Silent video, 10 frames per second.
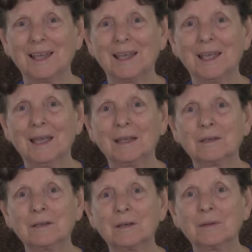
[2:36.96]

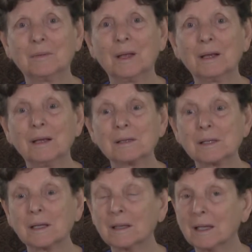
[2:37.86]
And when
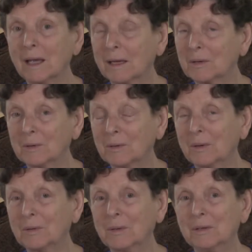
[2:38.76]
suddenly I couldn't go
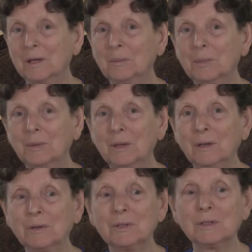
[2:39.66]
to the temple
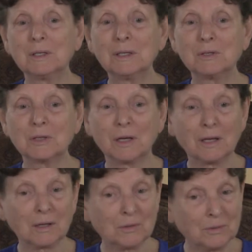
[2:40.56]
here to teach and
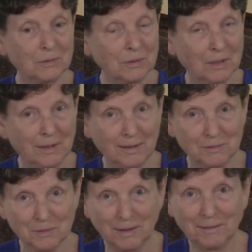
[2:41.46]
I couldn't
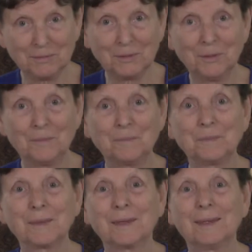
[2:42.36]
travel,
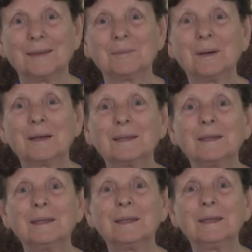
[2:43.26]
but
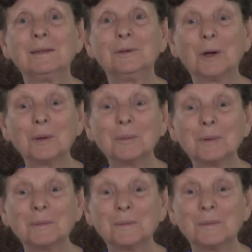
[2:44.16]
the
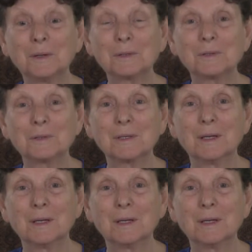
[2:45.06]
Dharma was